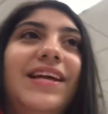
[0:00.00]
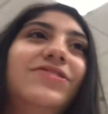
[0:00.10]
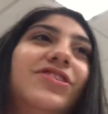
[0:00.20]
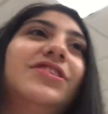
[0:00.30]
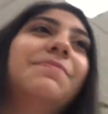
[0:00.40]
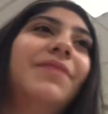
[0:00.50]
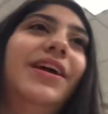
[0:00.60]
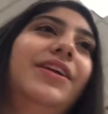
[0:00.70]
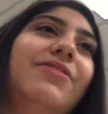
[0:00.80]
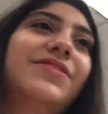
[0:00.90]
now. It's just a
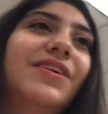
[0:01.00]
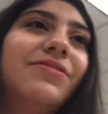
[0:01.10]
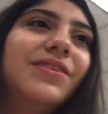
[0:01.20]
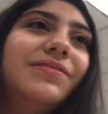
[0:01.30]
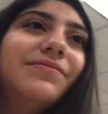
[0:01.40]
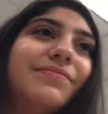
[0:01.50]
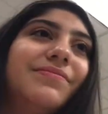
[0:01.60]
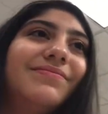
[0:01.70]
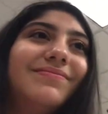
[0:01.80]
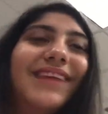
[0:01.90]
plain USA one. Oh, we
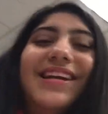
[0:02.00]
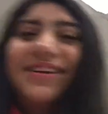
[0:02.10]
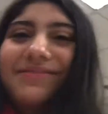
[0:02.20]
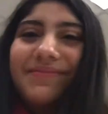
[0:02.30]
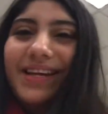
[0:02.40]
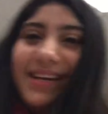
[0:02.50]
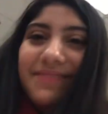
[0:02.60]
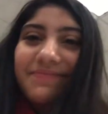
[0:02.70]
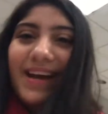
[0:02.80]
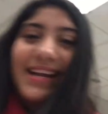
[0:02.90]
got two. I know.
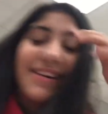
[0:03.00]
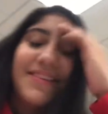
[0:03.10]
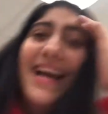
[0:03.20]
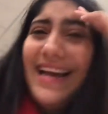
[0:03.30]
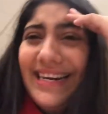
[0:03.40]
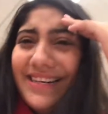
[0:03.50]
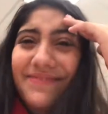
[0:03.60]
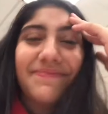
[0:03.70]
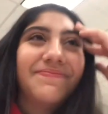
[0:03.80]
I know.